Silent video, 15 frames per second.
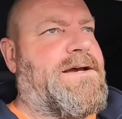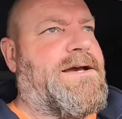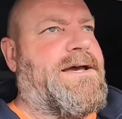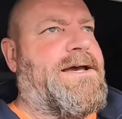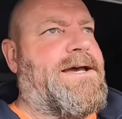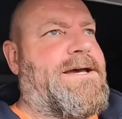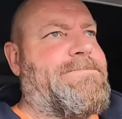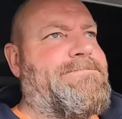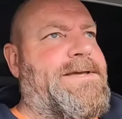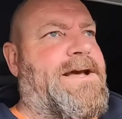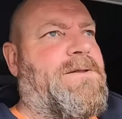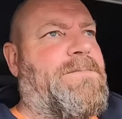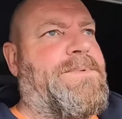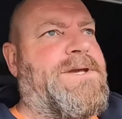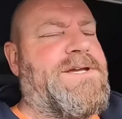The
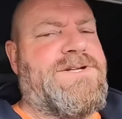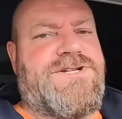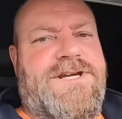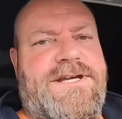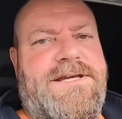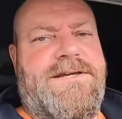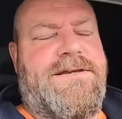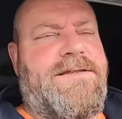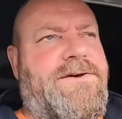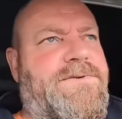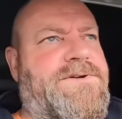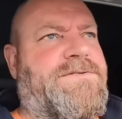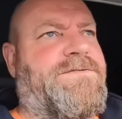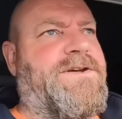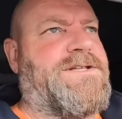LPG that
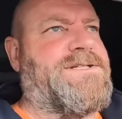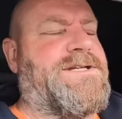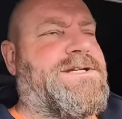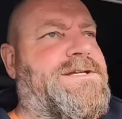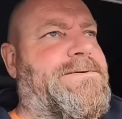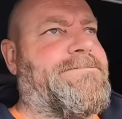was fitted